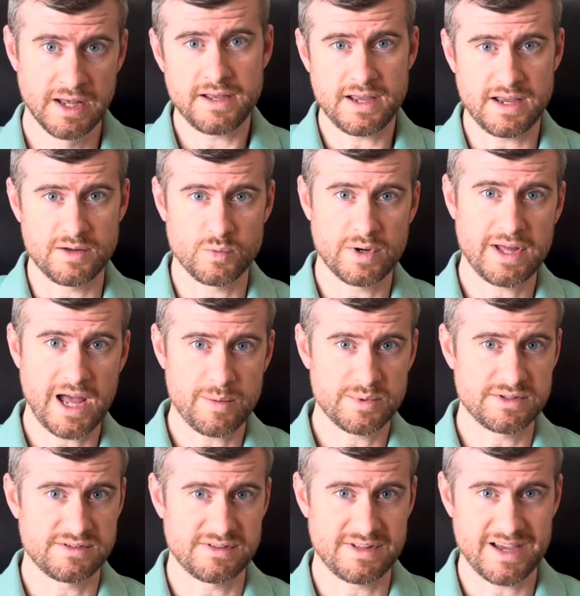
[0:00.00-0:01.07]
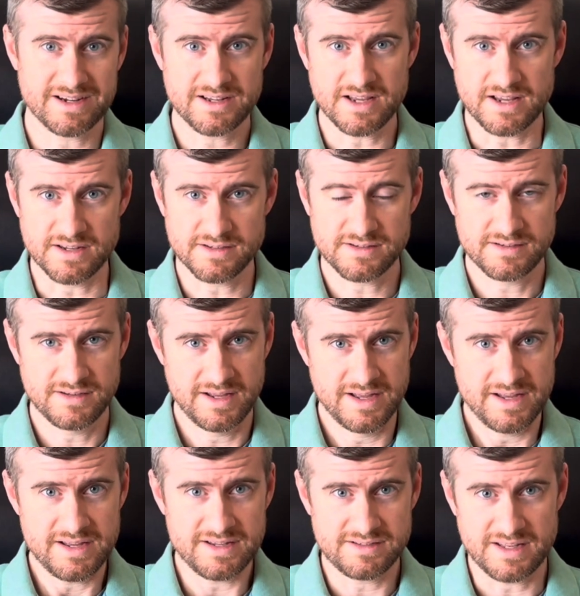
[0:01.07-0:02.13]
And what happens in that case
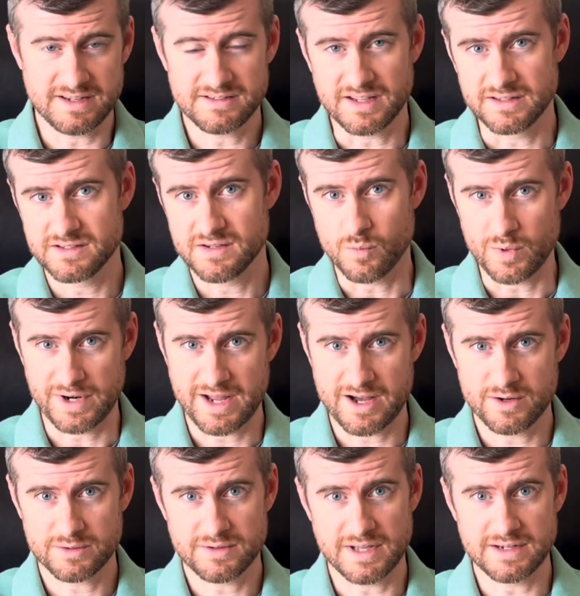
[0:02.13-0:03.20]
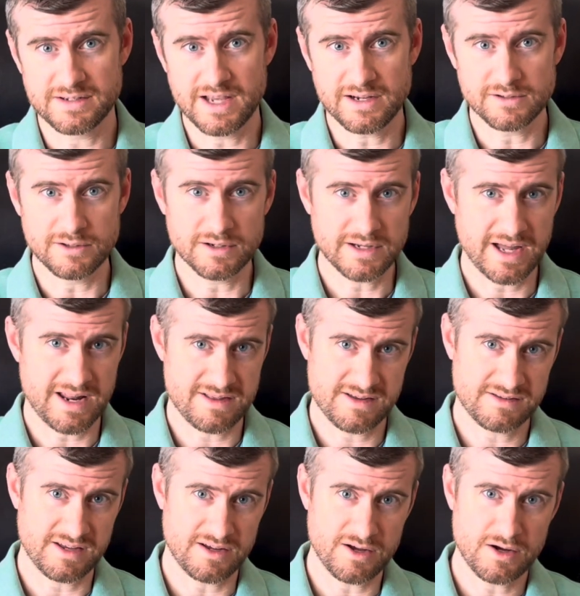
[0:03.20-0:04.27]
is they send someone out, they take a look at it, they
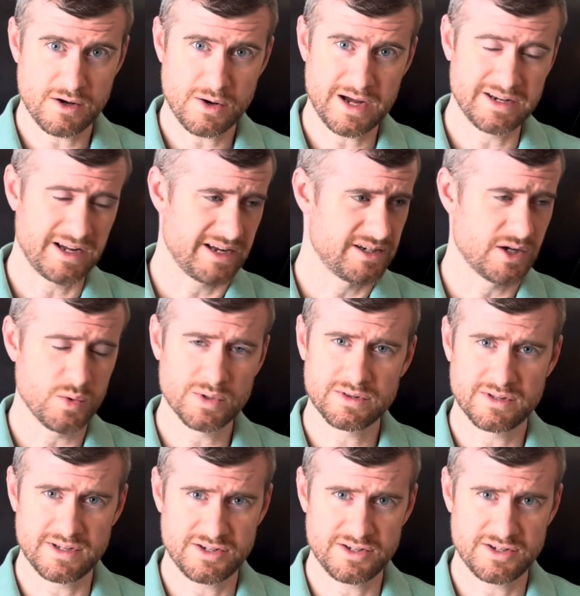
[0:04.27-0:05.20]
say, "Oh, I know what the